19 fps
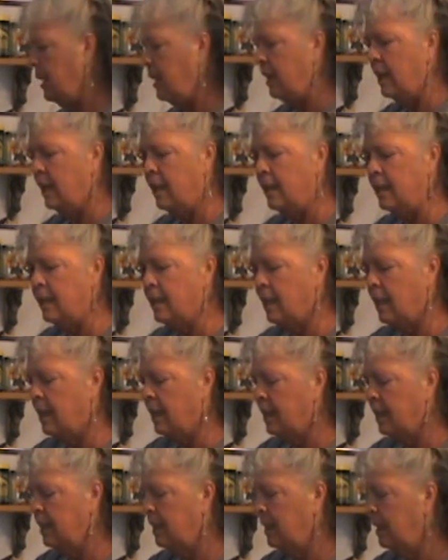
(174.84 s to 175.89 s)
and
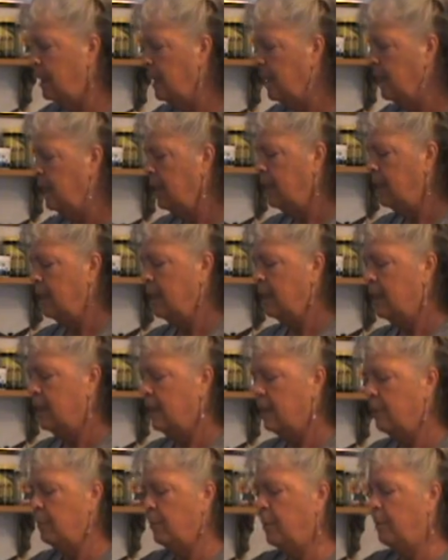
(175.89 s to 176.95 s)

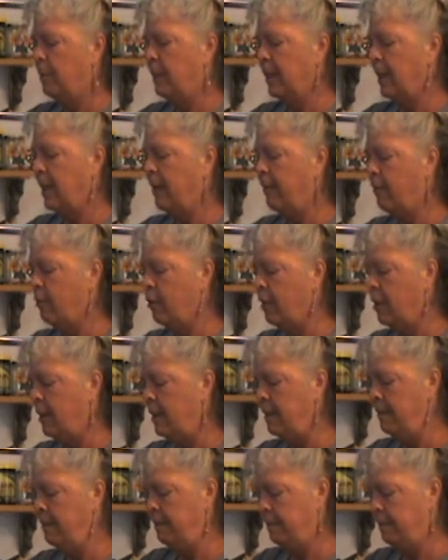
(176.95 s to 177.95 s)
put my cover on.